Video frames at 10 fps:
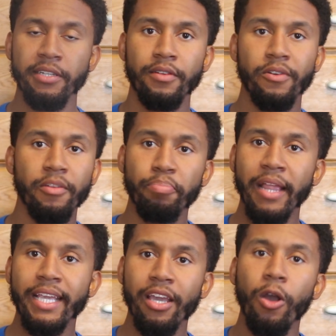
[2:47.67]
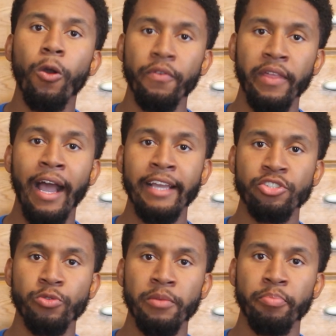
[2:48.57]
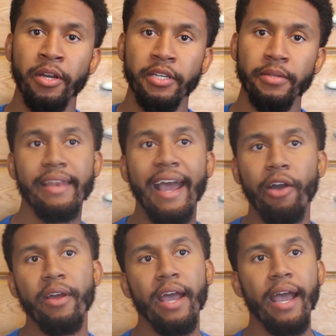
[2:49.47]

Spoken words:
the blanket over the ice cream bucket. Now,